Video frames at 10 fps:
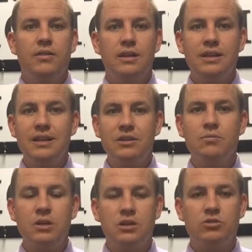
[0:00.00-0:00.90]
that need to
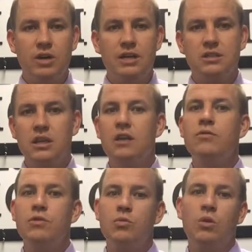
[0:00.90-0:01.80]
be addressed
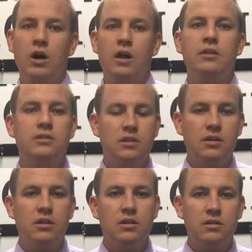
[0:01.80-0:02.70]
if you want
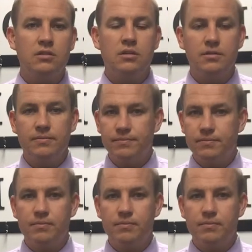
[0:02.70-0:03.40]
to, to